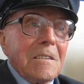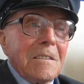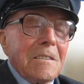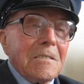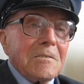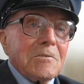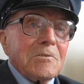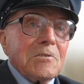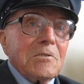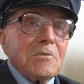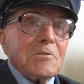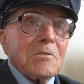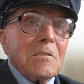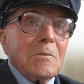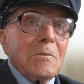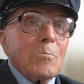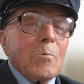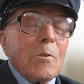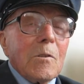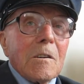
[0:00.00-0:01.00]
And she
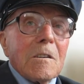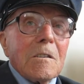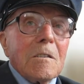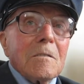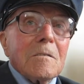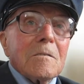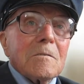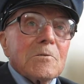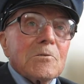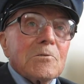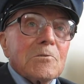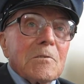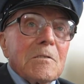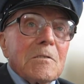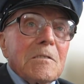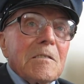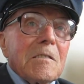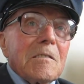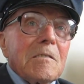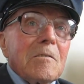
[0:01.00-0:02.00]
said, well, I can't
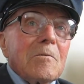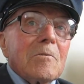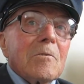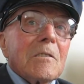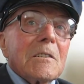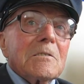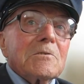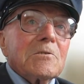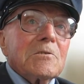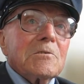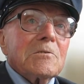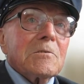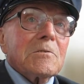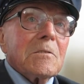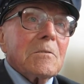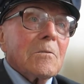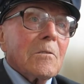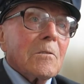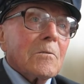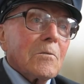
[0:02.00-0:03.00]
Saturday night. She
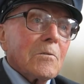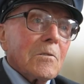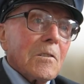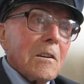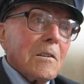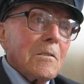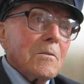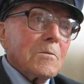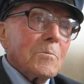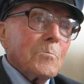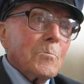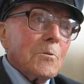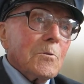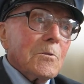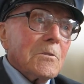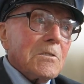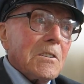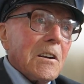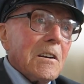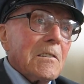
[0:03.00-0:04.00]
said, I've got to go to
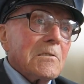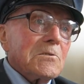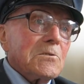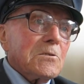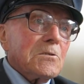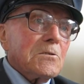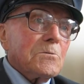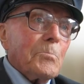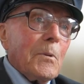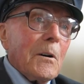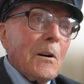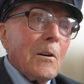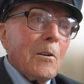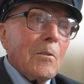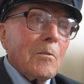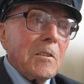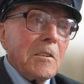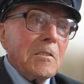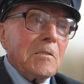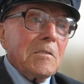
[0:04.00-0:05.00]
my cousin's
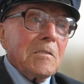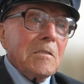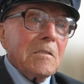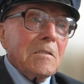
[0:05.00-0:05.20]
party.